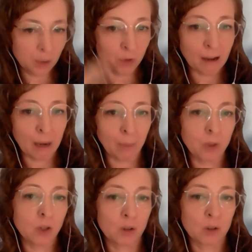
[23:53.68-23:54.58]
if you
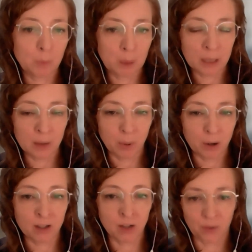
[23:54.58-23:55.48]
happen not to be
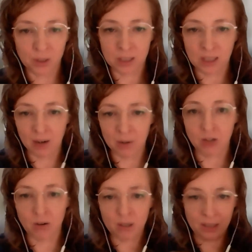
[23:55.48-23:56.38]
part of this
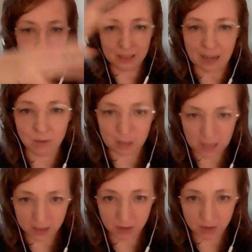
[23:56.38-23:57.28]
territory that is outlined,